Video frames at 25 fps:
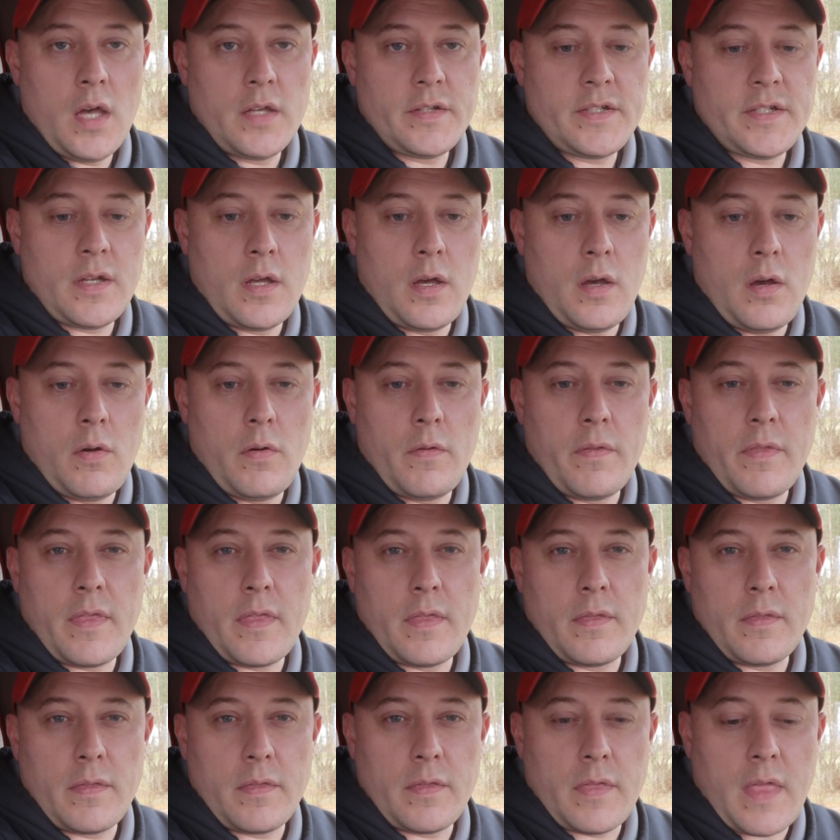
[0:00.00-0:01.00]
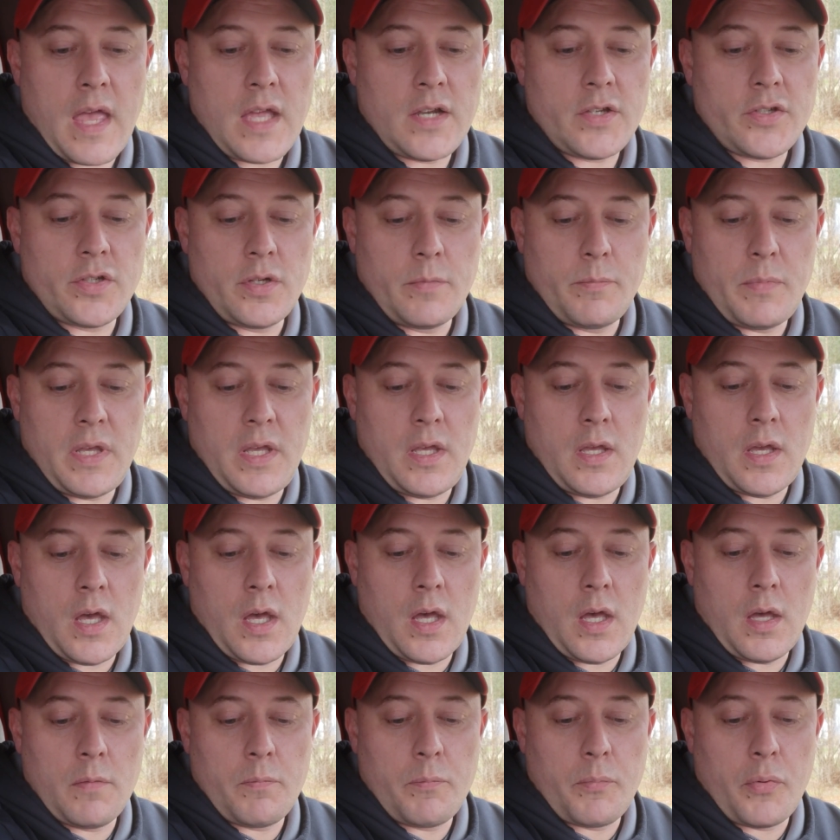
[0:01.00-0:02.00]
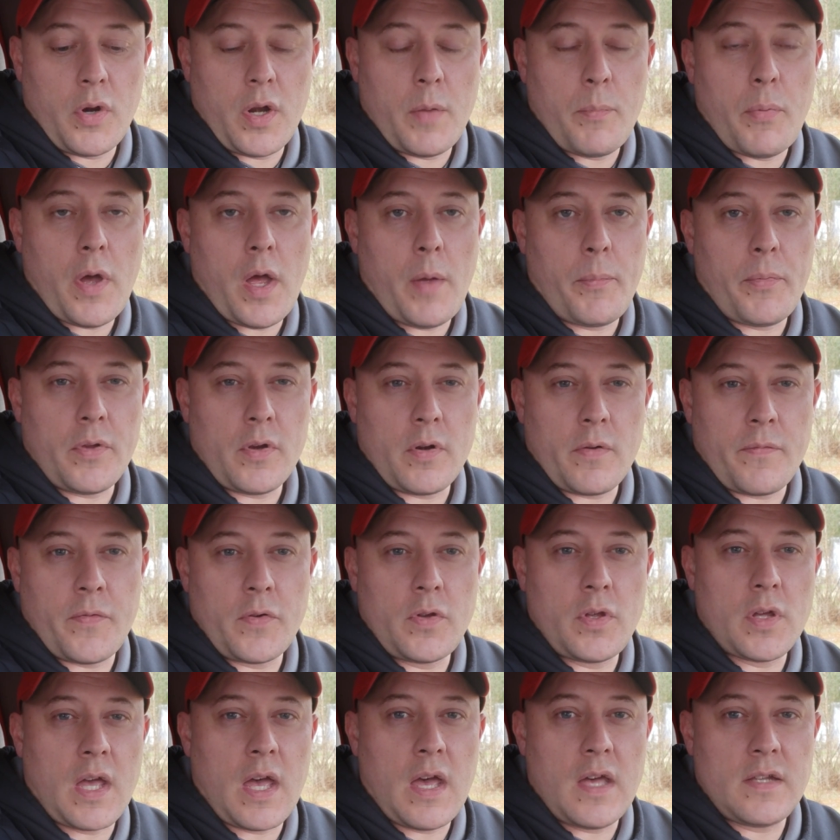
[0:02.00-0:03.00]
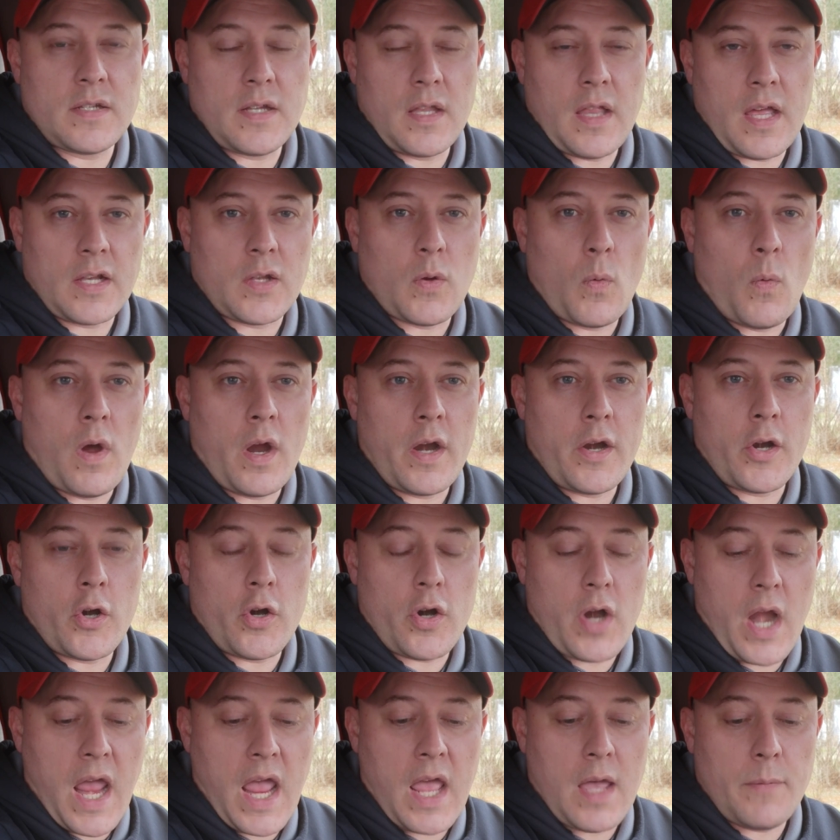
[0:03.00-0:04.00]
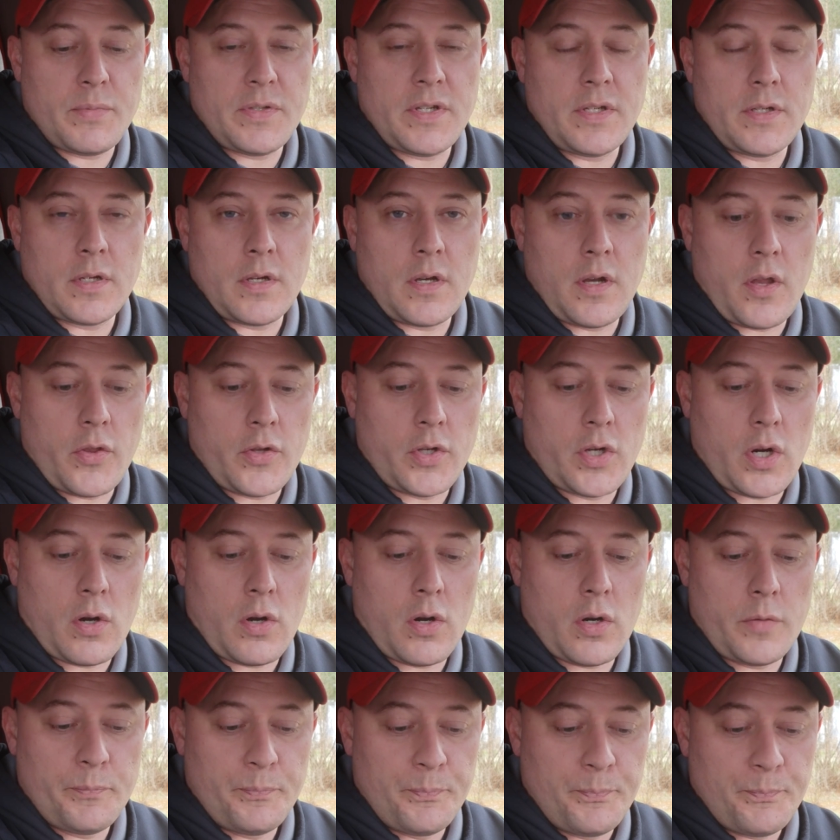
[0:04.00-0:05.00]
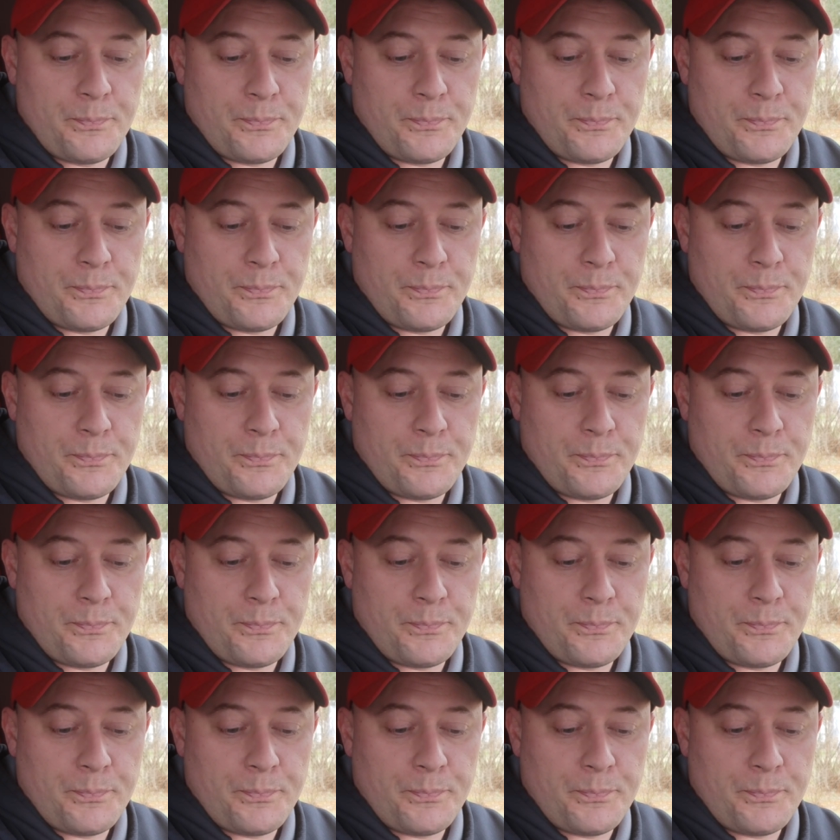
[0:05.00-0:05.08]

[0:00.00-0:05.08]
So that should be pretty popular for you guys that like to wire amps into the dirt.